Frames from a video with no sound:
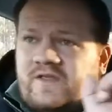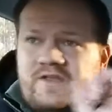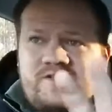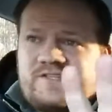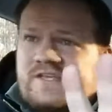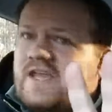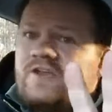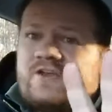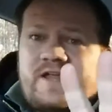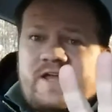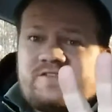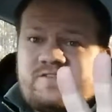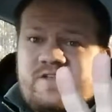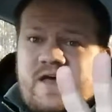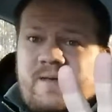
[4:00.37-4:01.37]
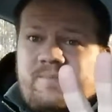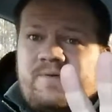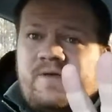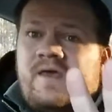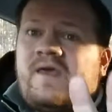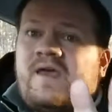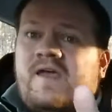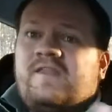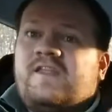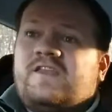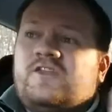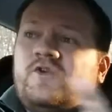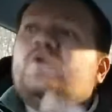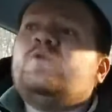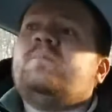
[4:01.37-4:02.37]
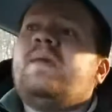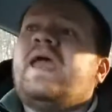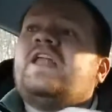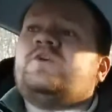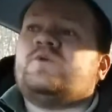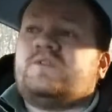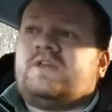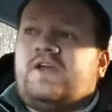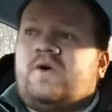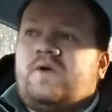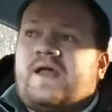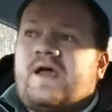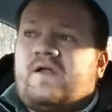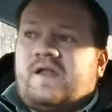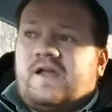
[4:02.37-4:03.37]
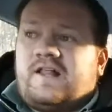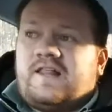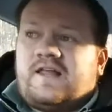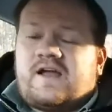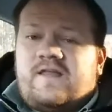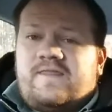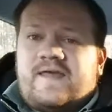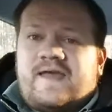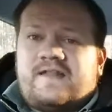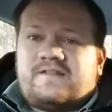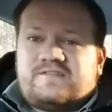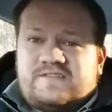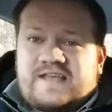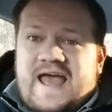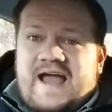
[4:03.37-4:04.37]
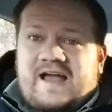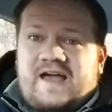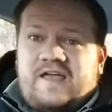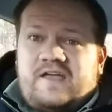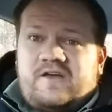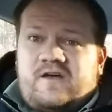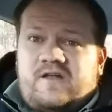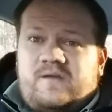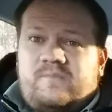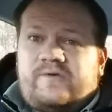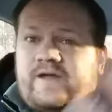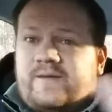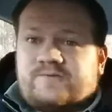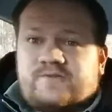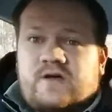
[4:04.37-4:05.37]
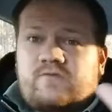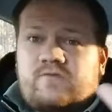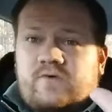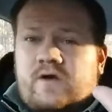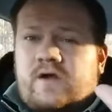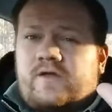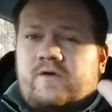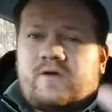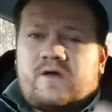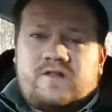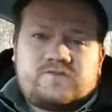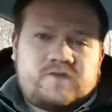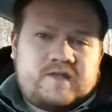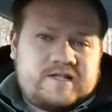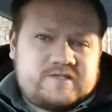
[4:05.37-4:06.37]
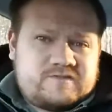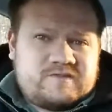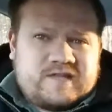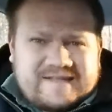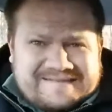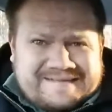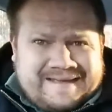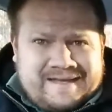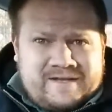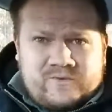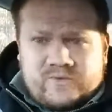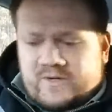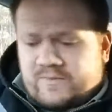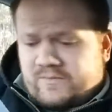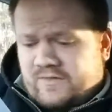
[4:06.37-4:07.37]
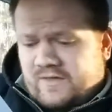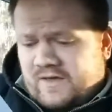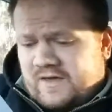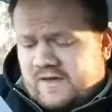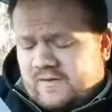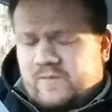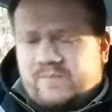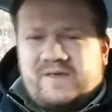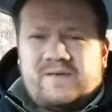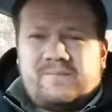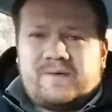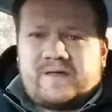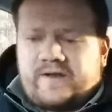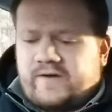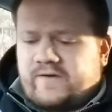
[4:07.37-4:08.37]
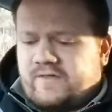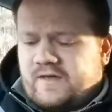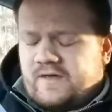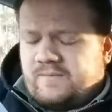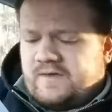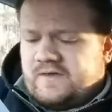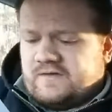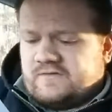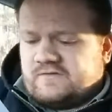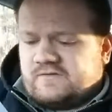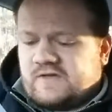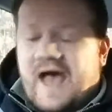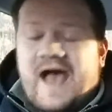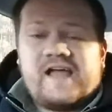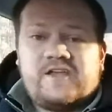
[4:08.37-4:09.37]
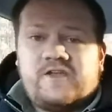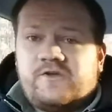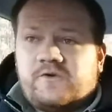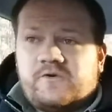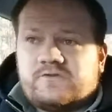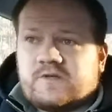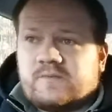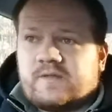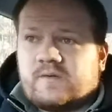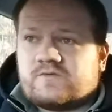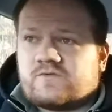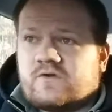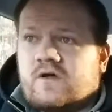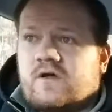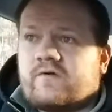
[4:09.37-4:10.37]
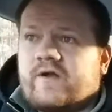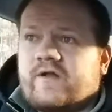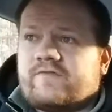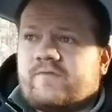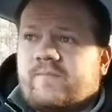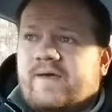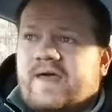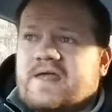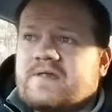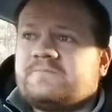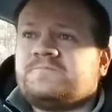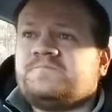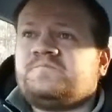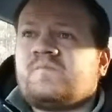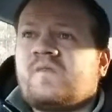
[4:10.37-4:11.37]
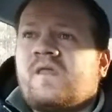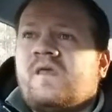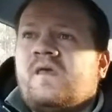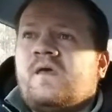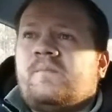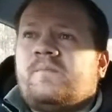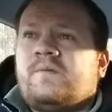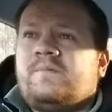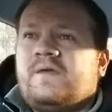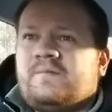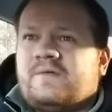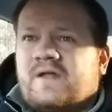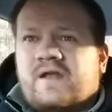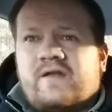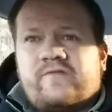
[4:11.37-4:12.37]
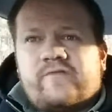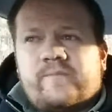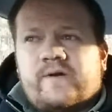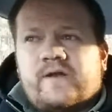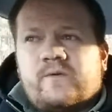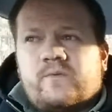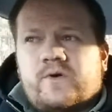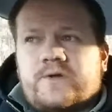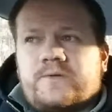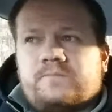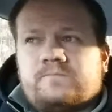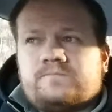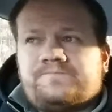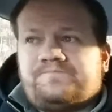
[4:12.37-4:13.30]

you just get your desktop, and then you manually go down and click on that SAC icon and bring up software audio console. That's kind of what I'm thinking would be a better thing, because I knew something was wrong right off the bat, but maybe not everybody would.